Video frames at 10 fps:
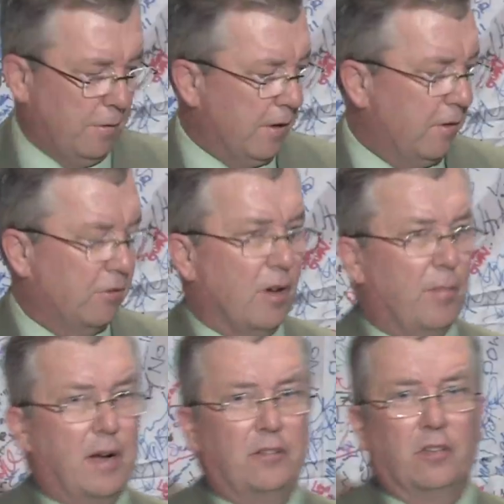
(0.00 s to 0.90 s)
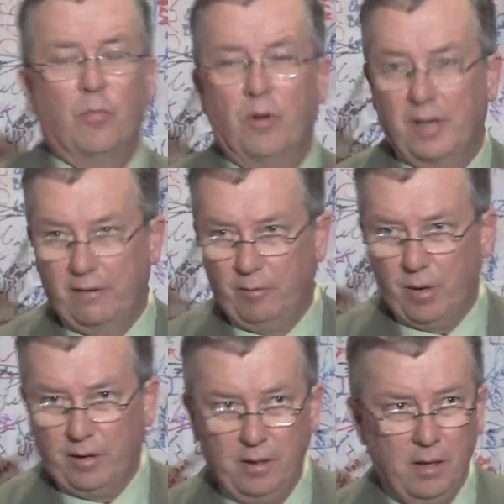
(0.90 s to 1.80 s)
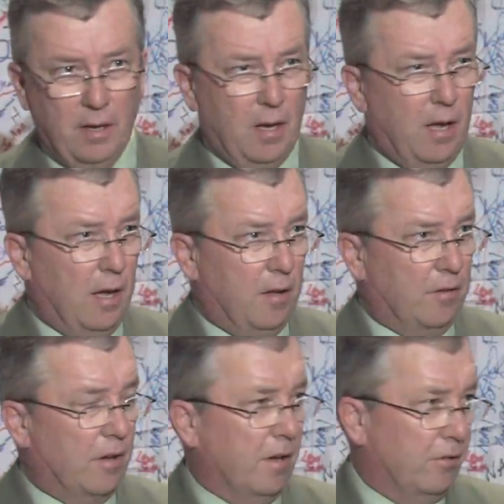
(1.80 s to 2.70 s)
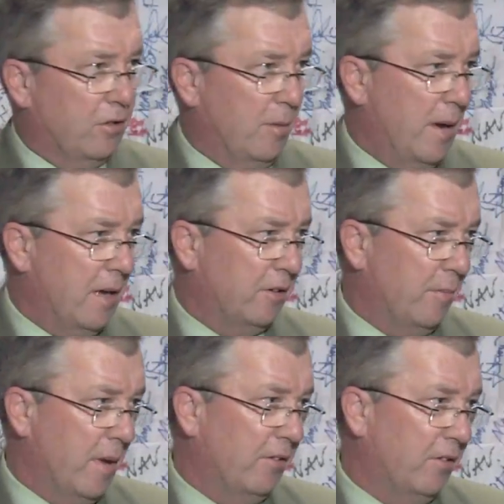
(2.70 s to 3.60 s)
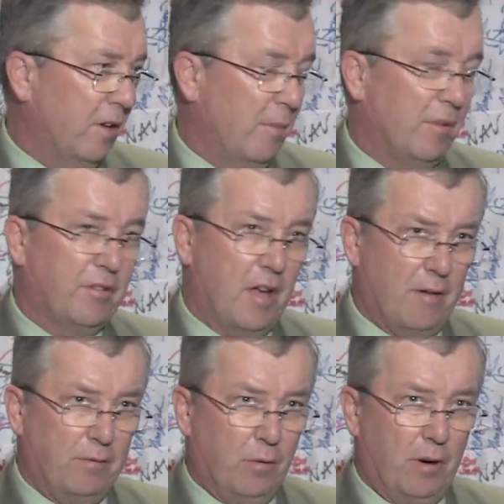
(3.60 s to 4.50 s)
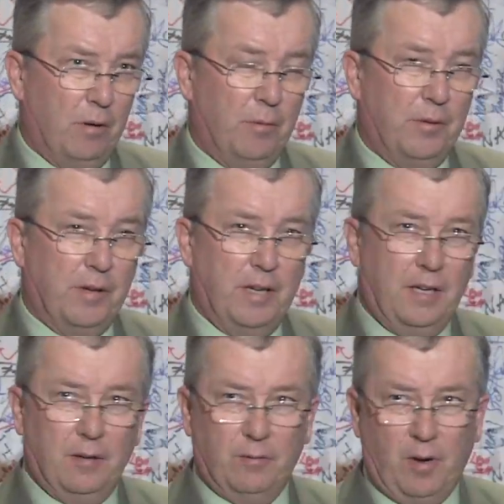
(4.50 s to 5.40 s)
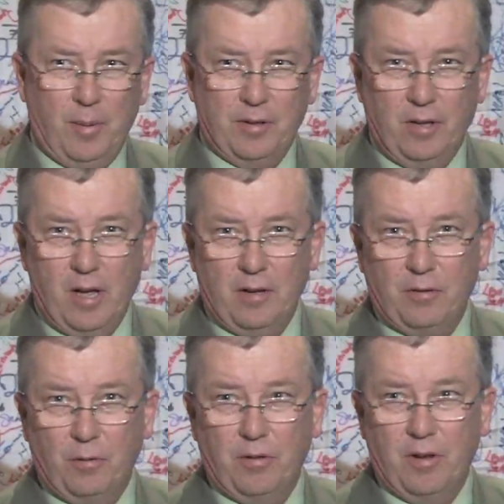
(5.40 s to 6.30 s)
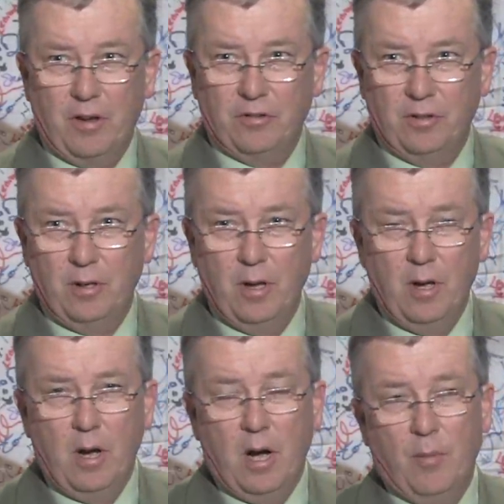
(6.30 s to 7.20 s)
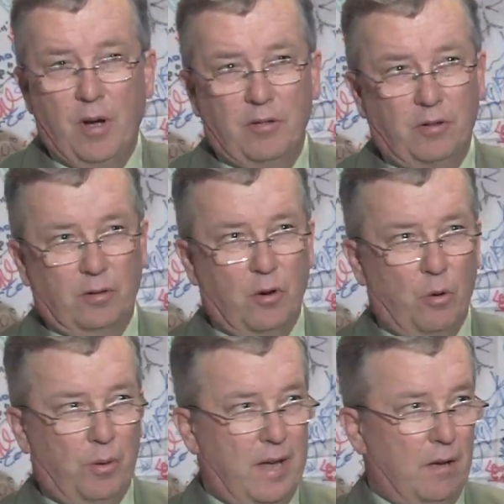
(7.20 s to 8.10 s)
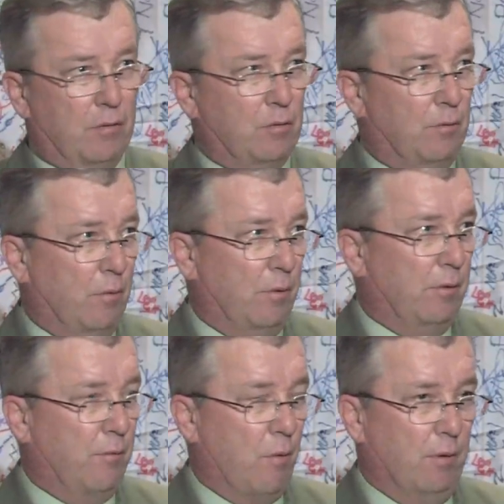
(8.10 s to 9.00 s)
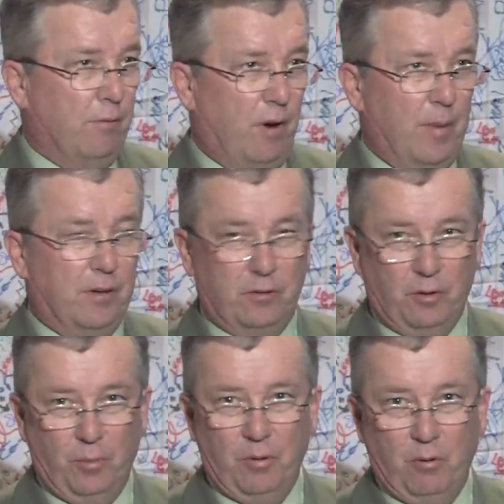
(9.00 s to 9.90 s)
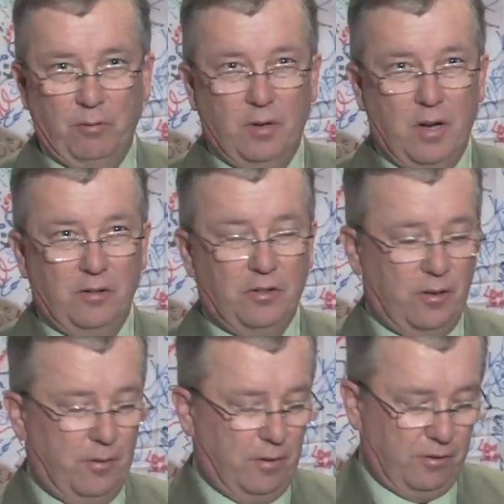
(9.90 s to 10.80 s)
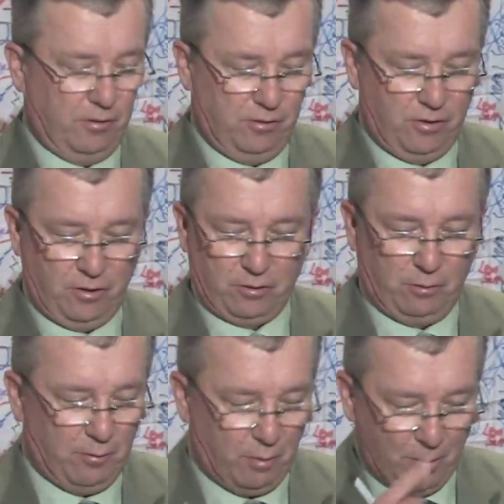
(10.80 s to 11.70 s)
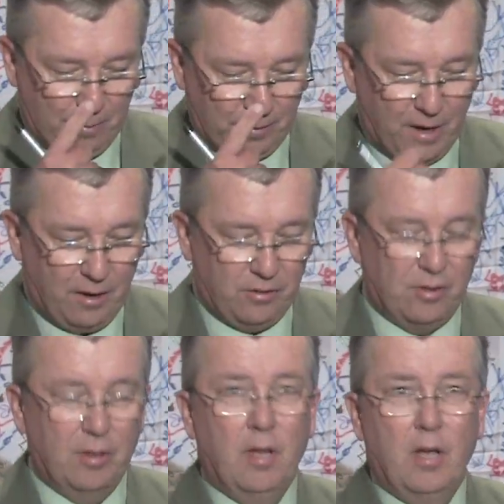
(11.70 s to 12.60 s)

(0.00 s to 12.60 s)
Thank you, Sean Patrick. Good morning, everybody. As Sean Patrick mentioned, I'm a staff lawyer with the Canadian Environmental Law Association. I'm also co-counsel for the 4 environmental groups who have launched this judicial review application.